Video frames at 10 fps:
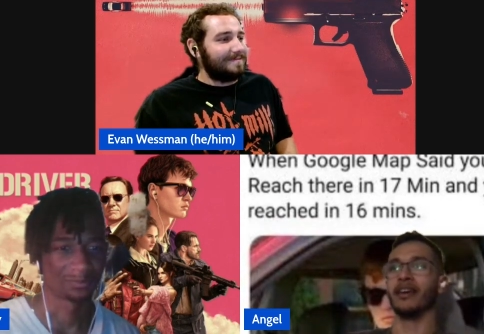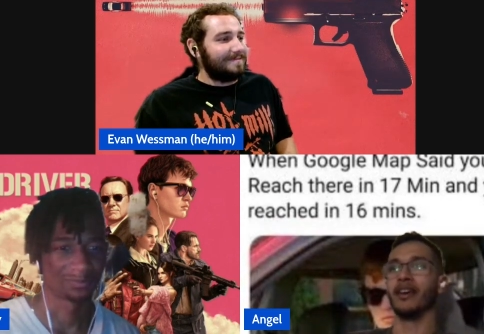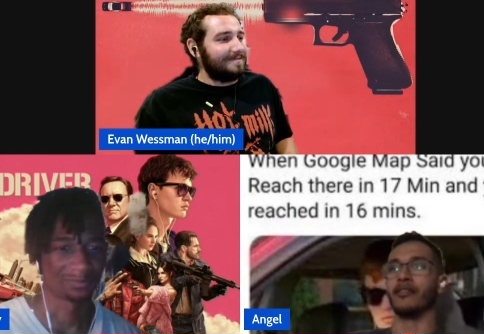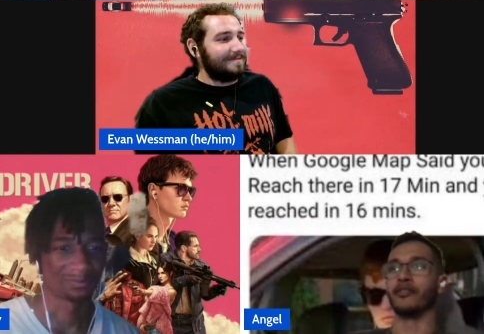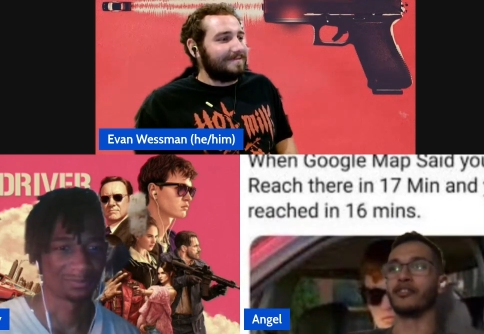
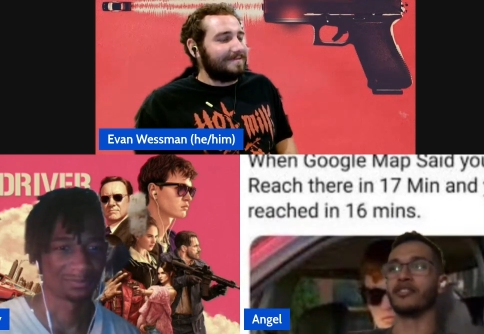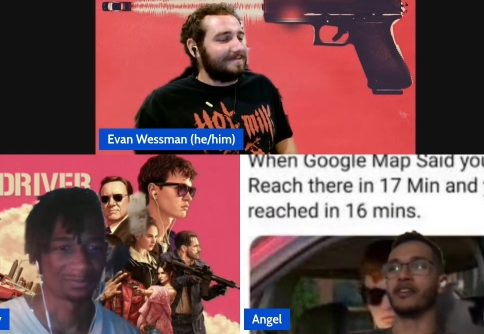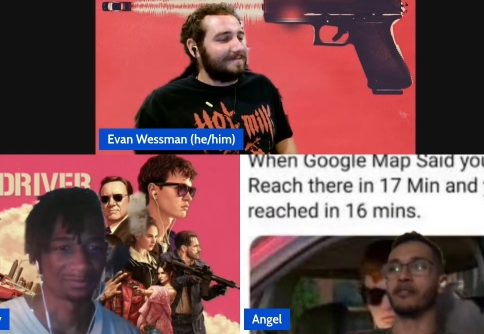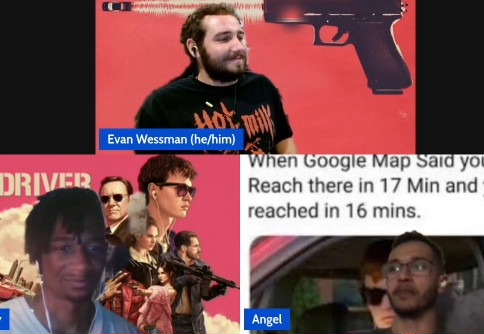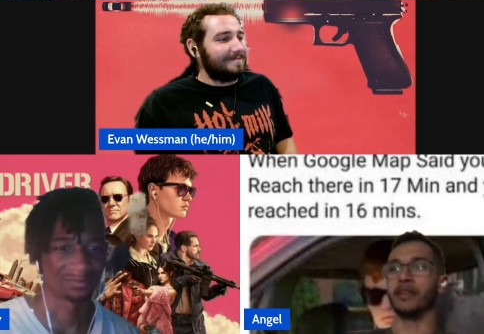Speaker 1: they're just there to
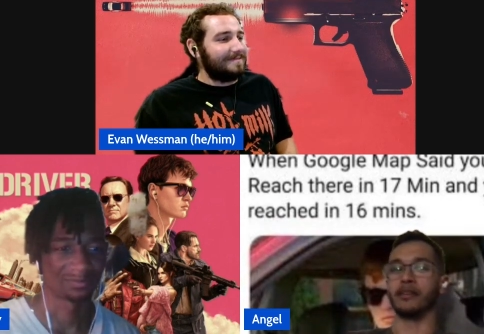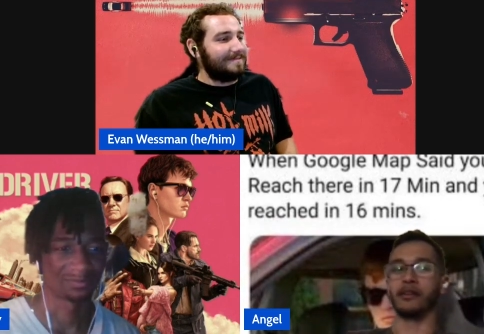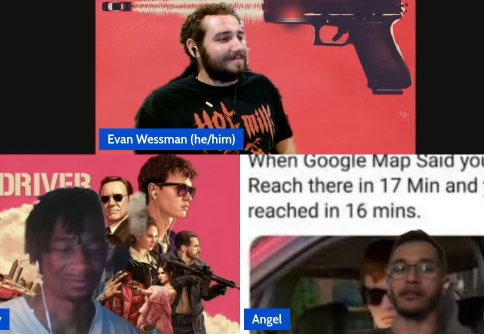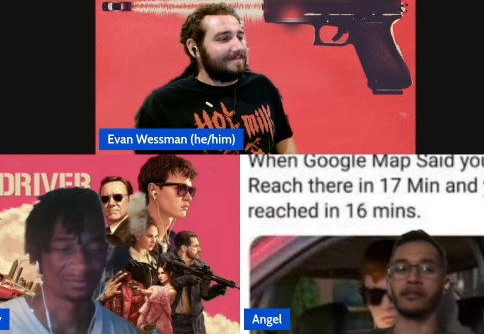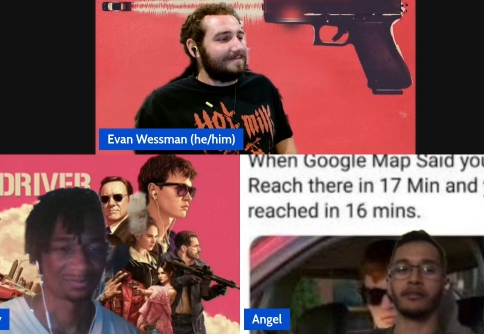be
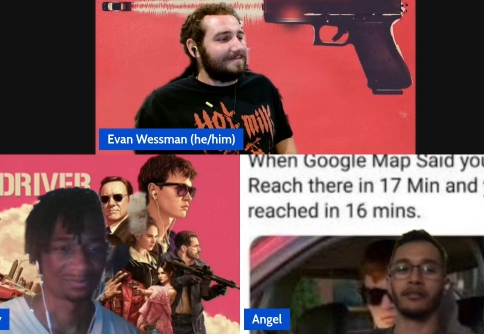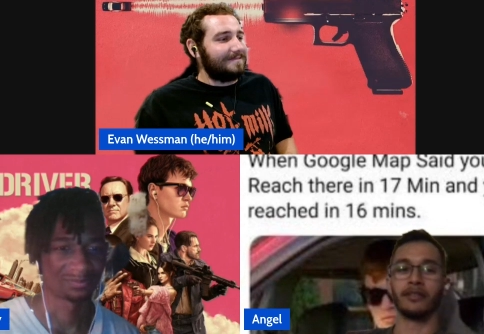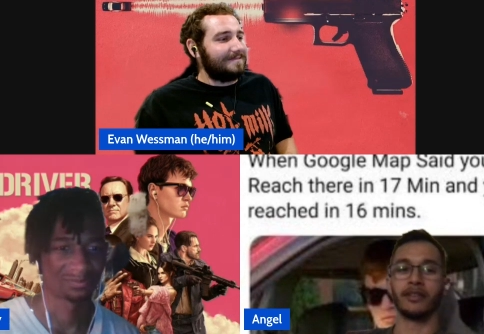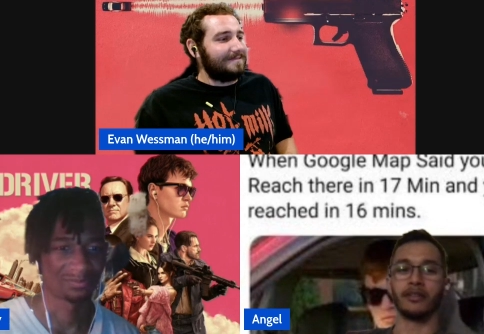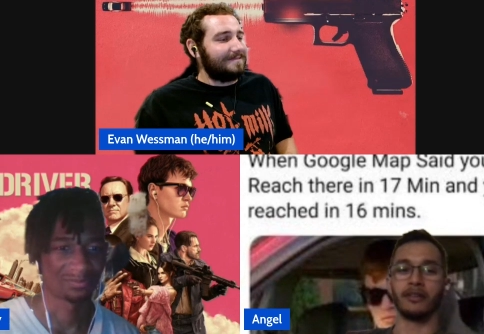there.
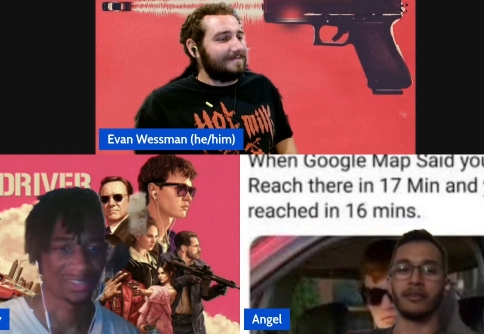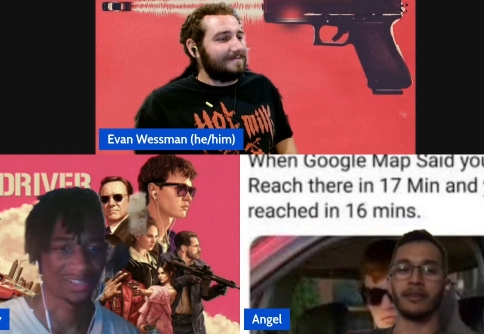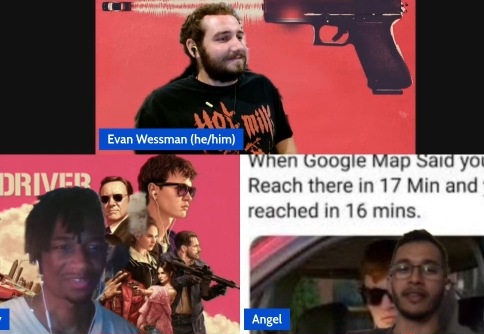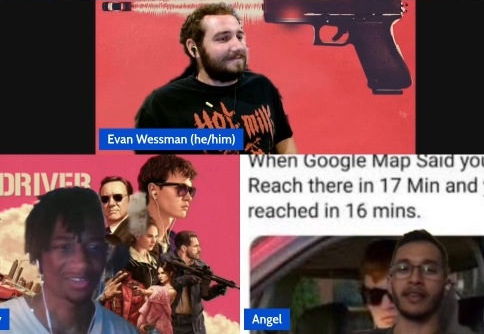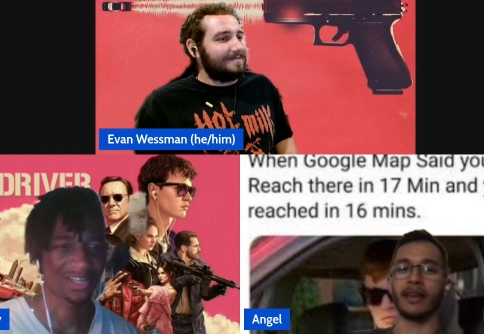You know what I mean?
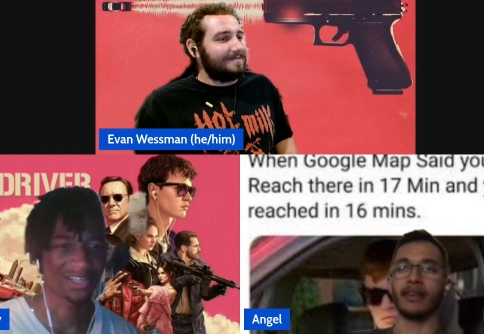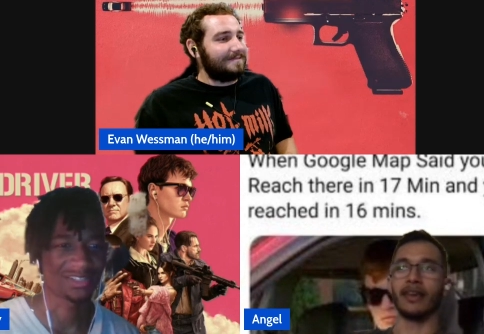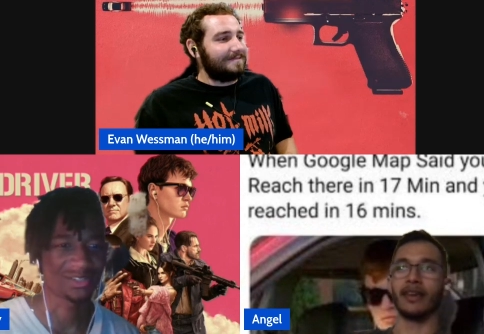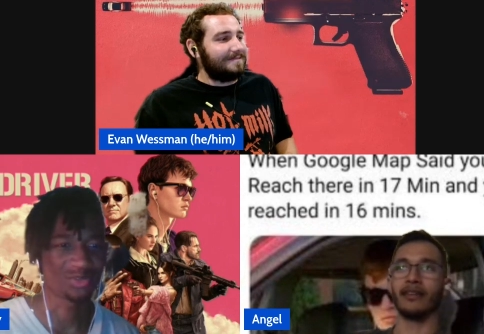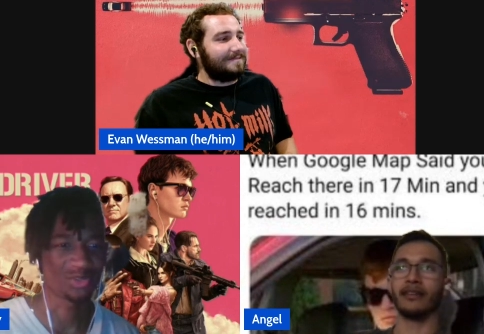Like I get like
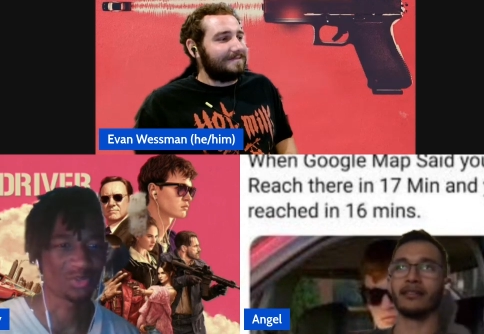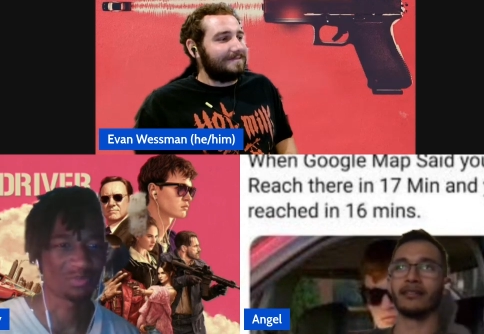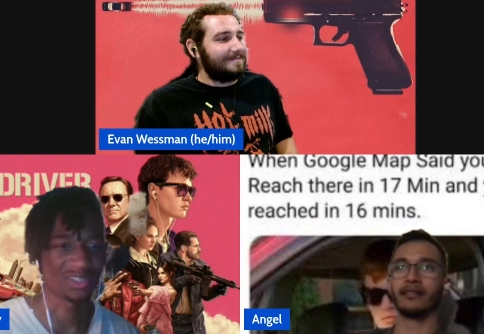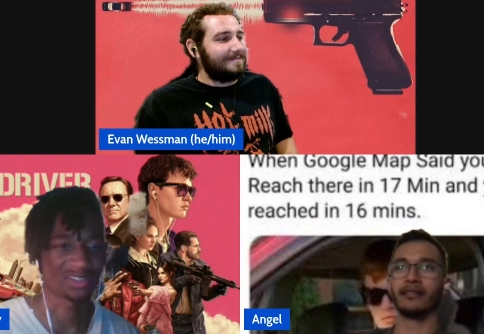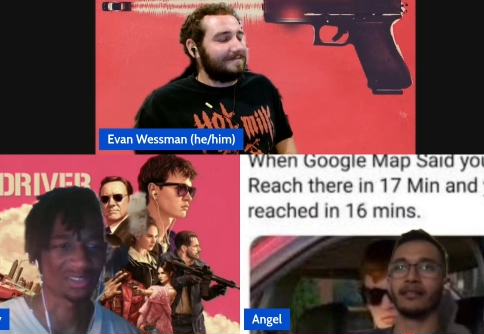it.
Speaker 2: YouTube
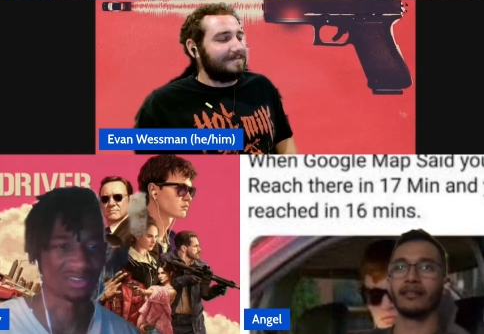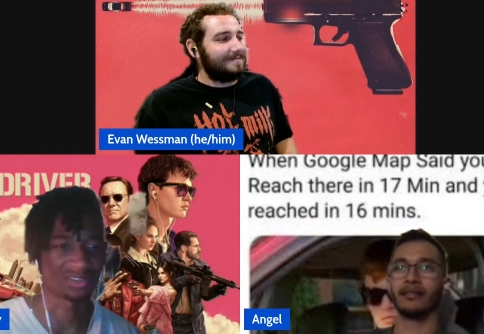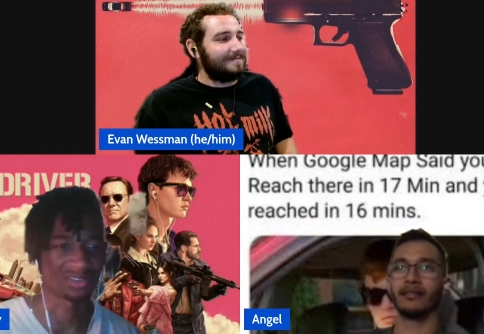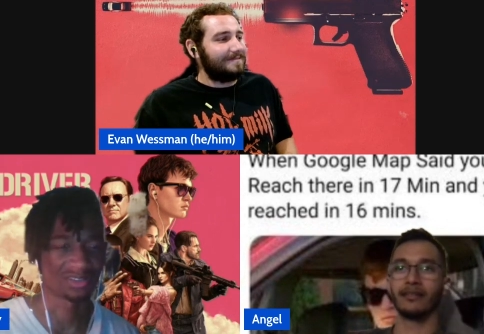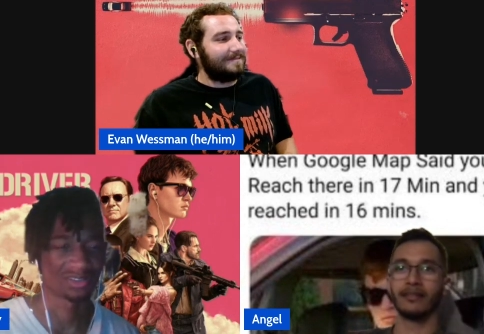
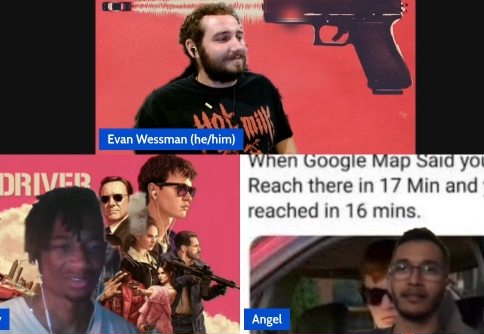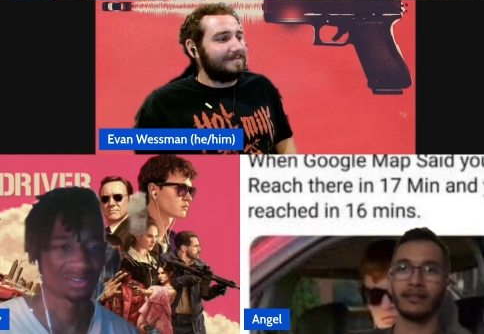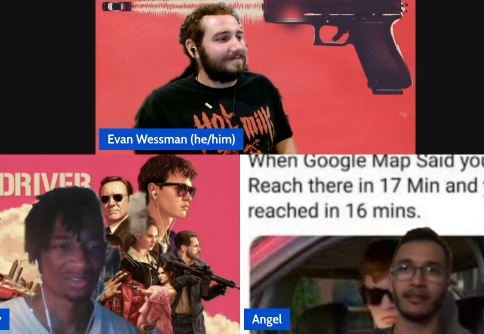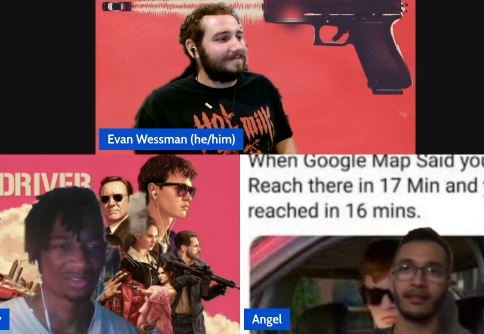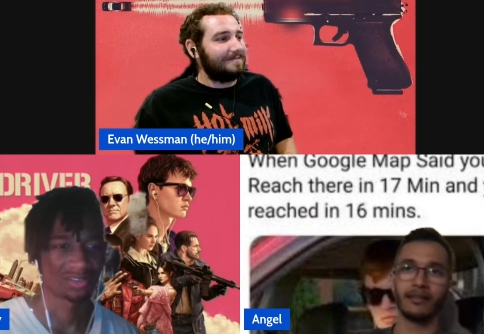mixes,
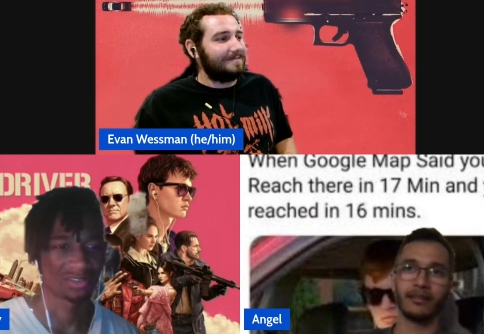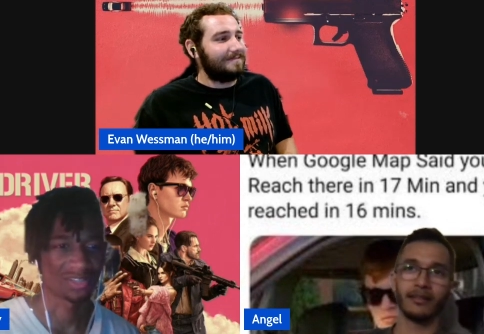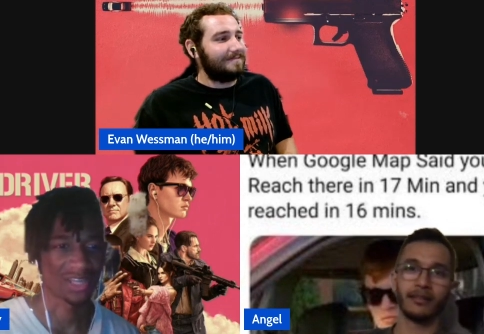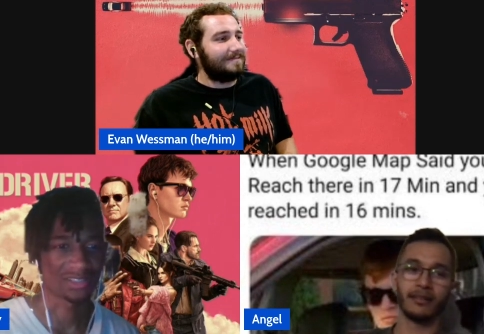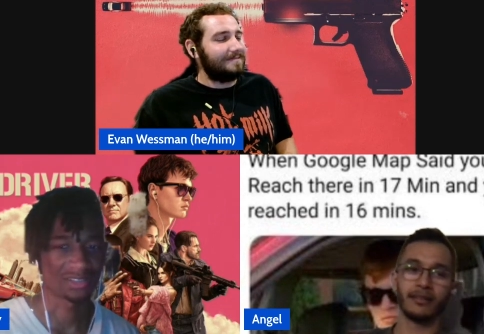
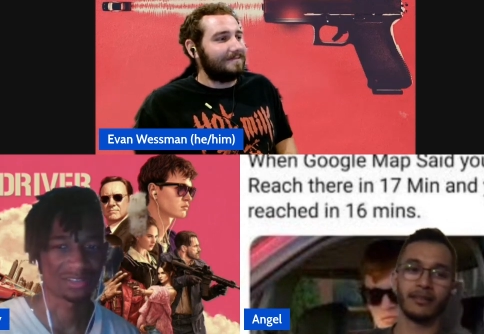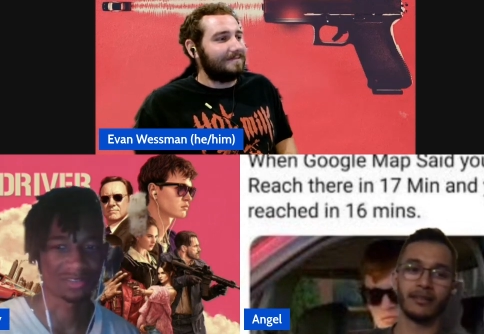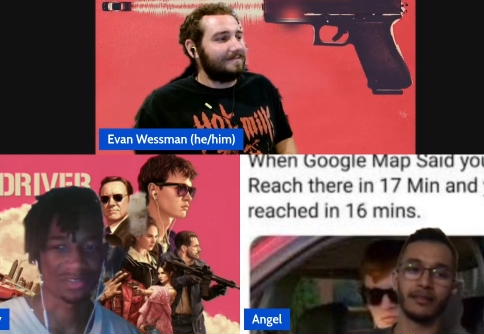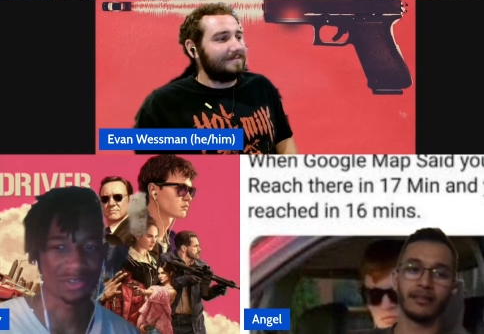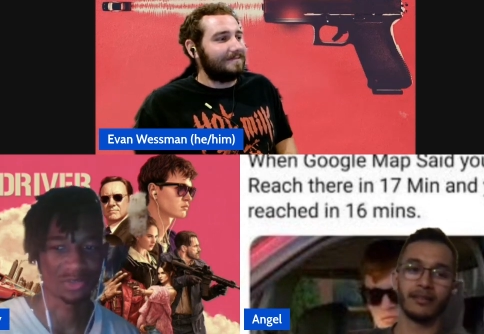like
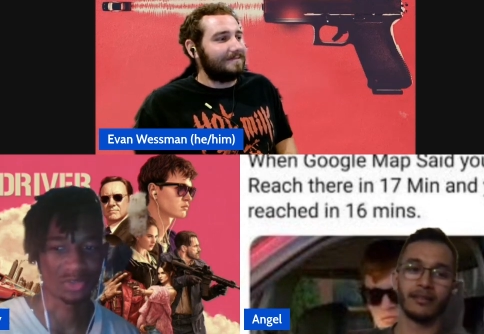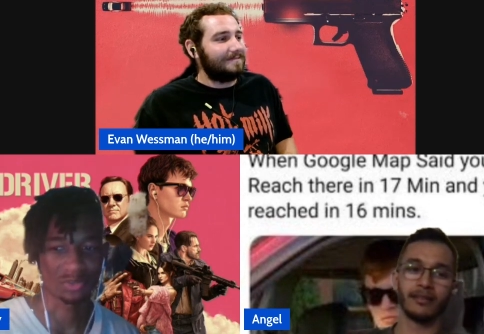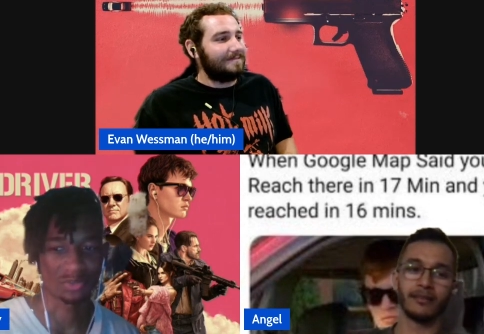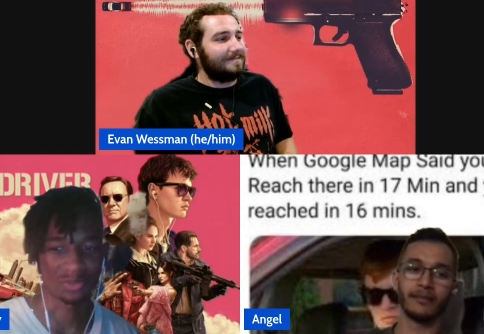YouTube